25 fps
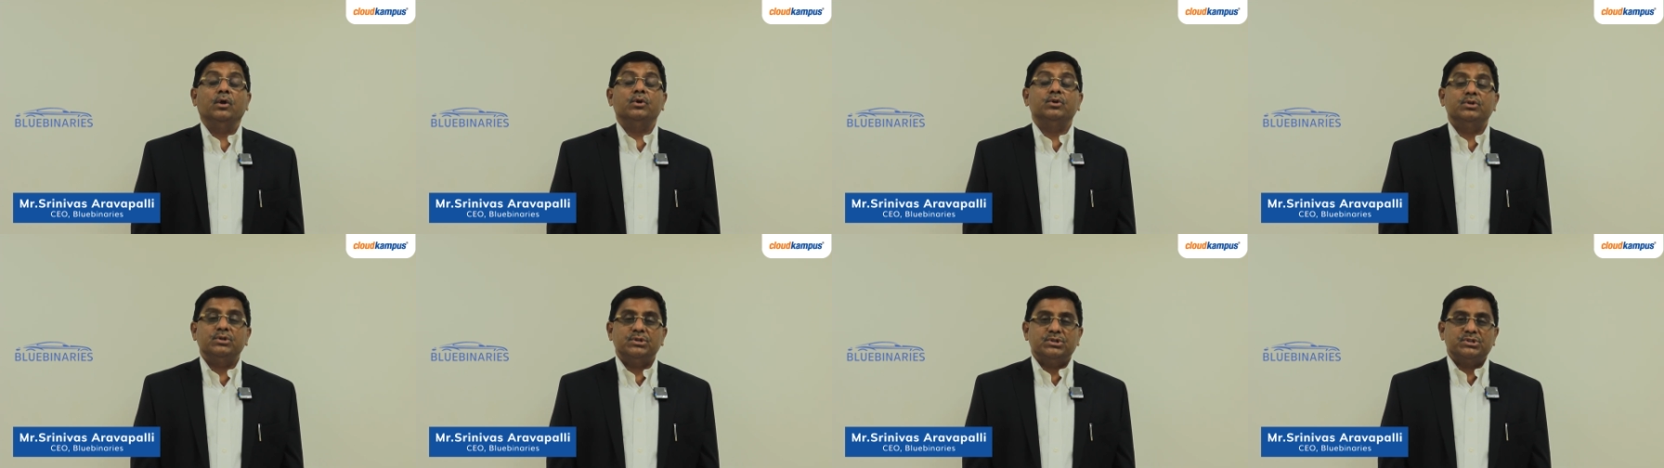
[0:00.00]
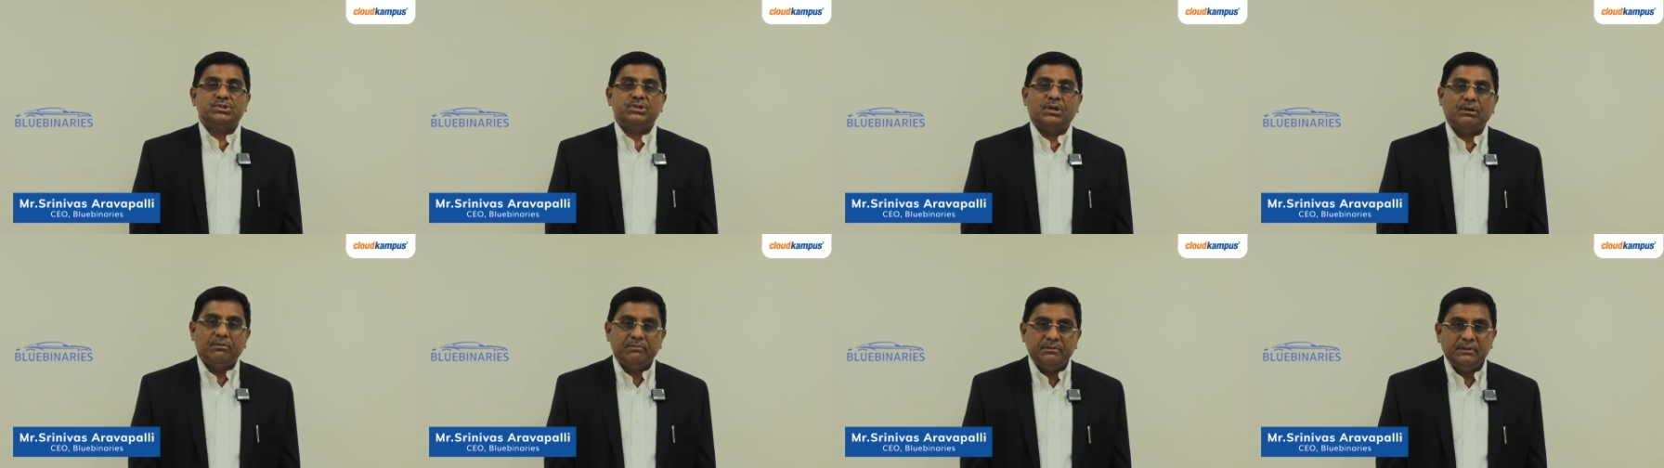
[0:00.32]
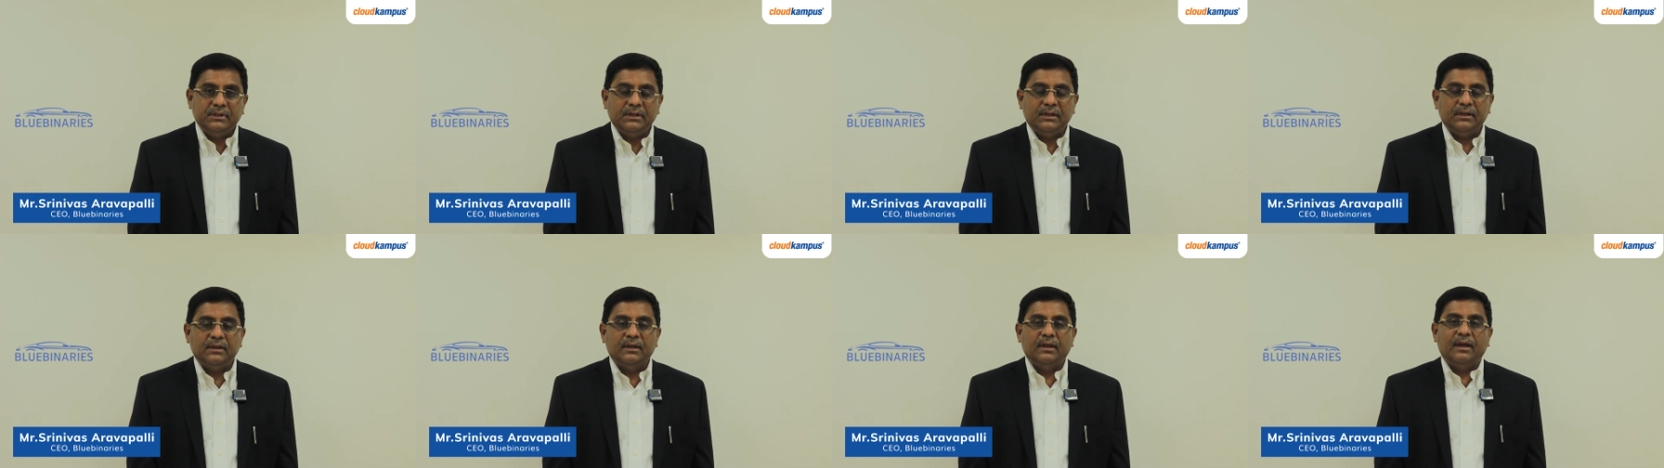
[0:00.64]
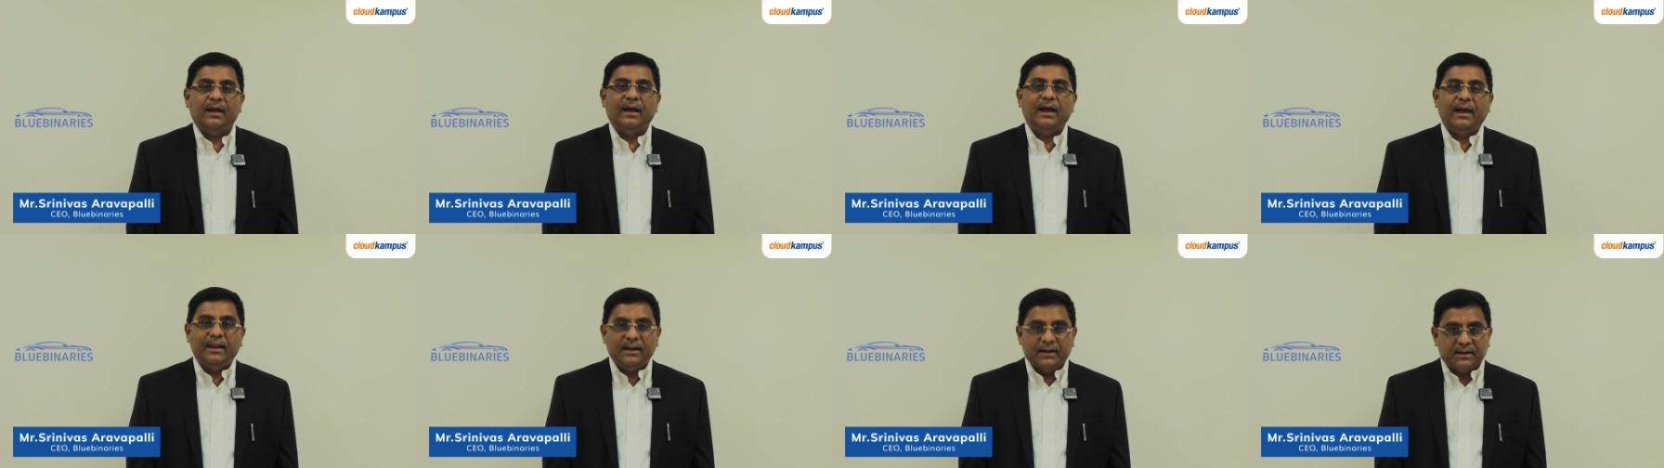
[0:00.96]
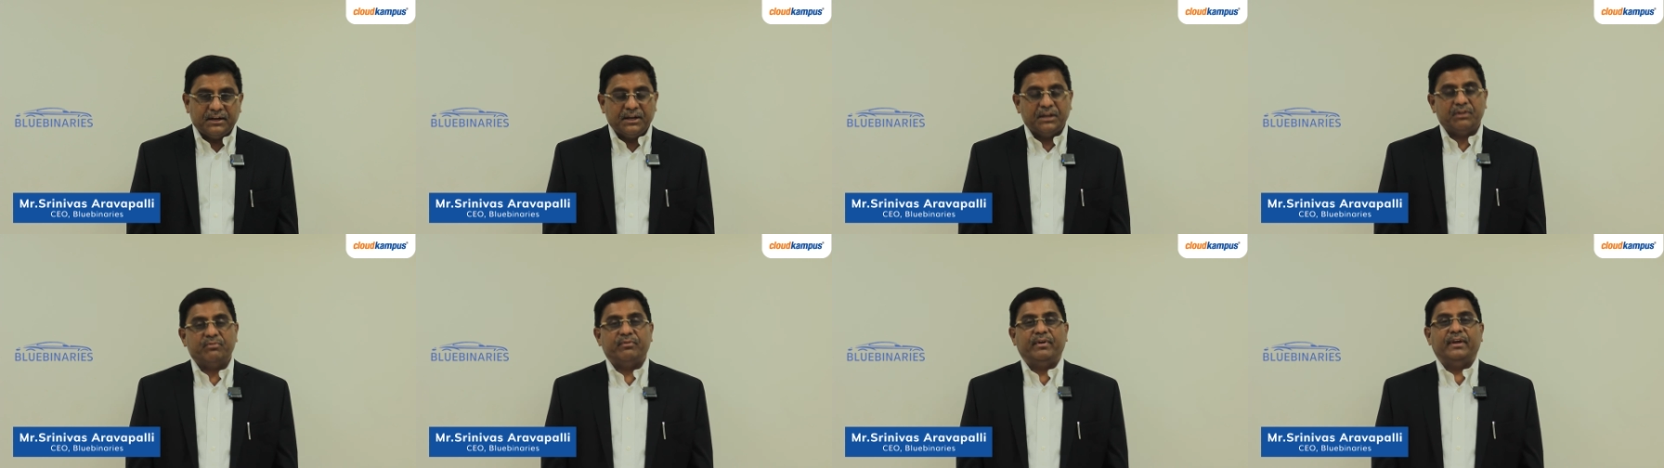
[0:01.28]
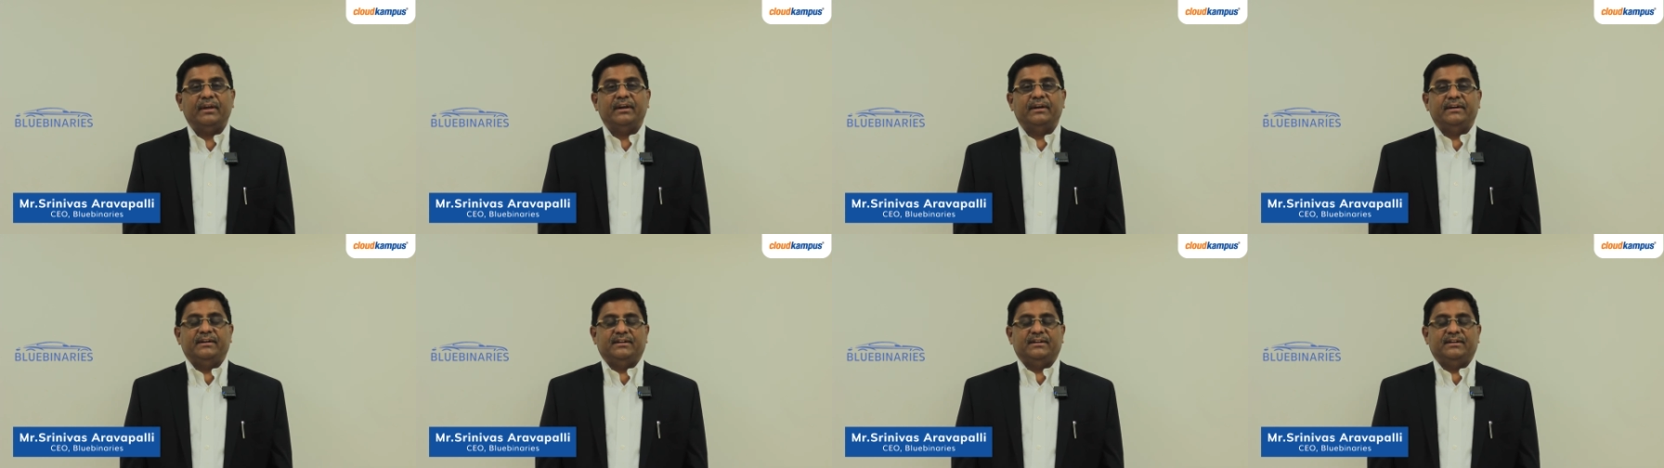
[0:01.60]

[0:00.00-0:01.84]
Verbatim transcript: to serve the electric vehicle